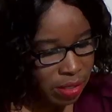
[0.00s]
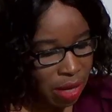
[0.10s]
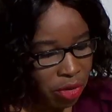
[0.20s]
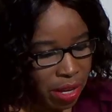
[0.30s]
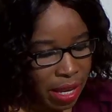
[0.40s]

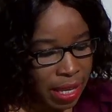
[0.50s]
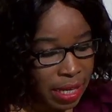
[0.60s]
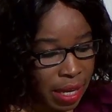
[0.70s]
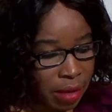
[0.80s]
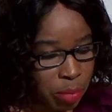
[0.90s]
of
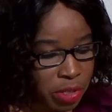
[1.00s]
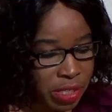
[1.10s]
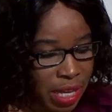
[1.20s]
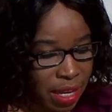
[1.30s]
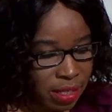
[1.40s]
Sandilands
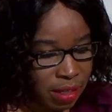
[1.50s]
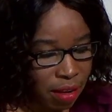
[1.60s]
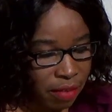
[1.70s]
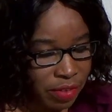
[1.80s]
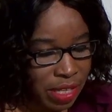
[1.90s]
admission for
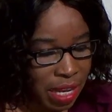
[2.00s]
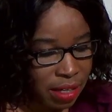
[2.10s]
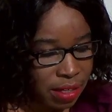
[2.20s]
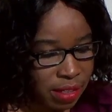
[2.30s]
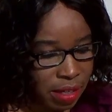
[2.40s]
attempted
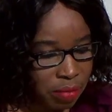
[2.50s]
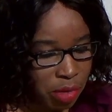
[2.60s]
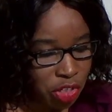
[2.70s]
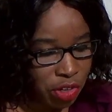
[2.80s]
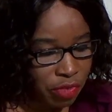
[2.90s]
suicides
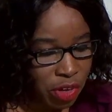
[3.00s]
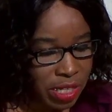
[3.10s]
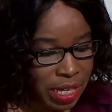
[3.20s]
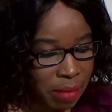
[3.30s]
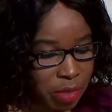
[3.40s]
were
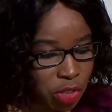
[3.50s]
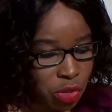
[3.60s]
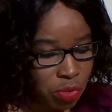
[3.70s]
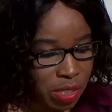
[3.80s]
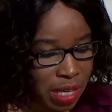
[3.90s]
males
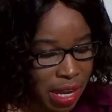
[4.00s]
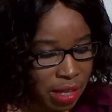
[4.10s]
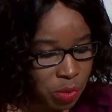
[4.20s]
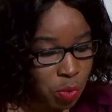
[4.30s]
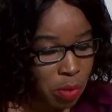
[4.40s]

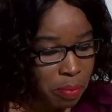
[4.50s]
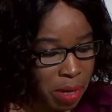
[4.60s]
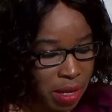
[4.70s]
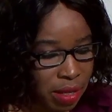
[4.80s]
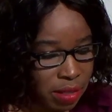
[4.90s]
and
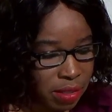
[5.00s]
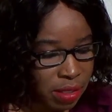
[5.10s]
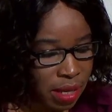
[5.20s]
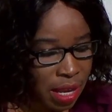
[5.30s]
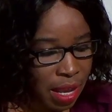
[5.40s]

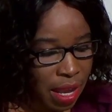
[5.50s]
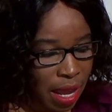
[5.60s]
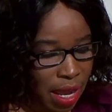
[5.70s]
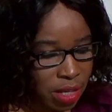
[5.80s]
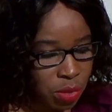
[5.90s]
12%,
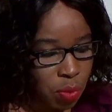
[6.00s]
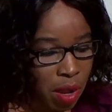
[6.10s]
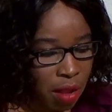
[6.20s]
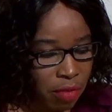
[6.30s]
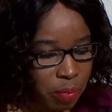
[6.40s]
you had
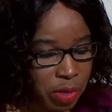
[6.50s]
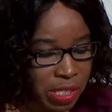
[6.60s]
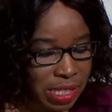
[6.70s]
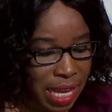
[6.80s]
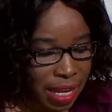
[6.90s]

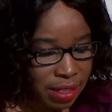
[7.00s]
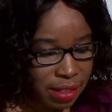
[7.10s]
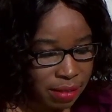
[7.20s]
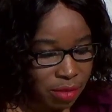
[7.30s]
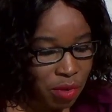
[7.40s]

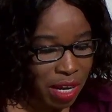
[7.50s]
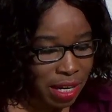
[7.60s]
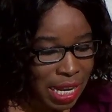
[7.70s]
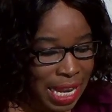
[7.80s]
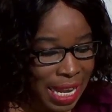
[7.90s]
88%
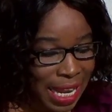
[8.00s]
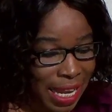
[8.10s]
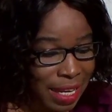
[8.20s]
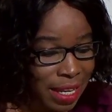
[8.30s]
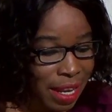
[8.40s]

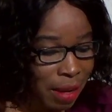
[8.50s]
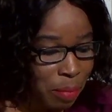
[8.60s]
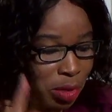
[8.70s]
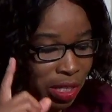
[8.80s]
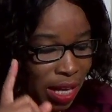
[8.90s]

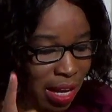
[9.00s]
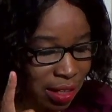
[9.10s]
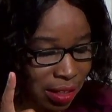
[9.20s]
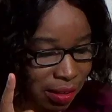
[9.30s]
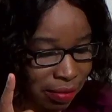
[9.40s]
at right.
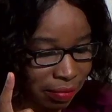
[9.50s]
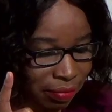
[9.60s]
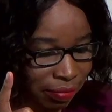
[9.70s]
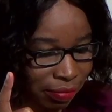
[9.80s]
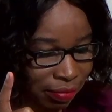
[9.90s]
Sandilands,
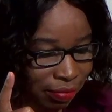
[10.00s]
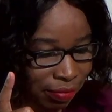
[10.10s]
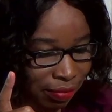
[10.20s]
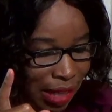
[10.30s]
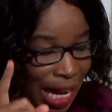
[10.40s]
Nassau,
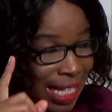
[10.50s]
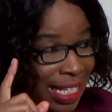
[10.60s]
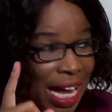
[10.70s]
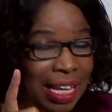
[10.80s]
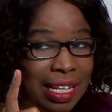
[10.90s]

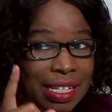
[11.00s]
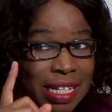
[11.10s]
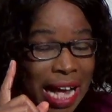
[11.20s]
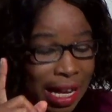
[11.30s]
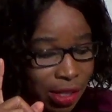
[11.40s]

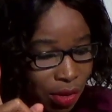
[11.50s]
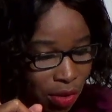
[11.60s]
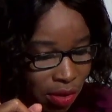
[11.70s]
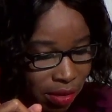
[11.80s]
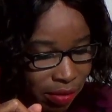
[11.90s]
was
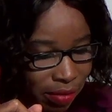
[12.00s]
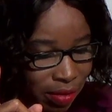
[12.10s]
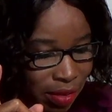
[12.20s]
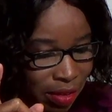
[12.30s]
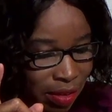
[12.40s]

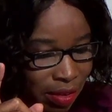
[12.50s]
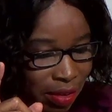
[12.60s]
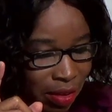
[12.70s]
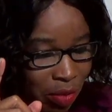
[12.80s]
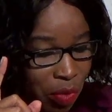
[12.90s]
males.
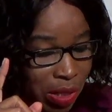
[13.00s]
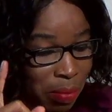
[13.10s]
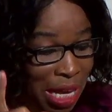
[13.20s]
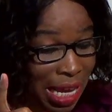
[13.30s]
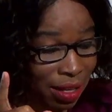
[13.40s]
12%
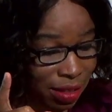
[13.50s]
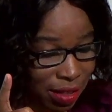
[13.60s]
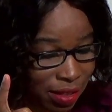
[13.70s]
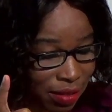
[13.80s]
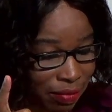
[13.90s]
mm-hmm.
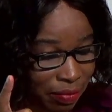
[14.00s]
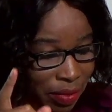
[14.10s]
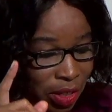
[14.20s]
percent were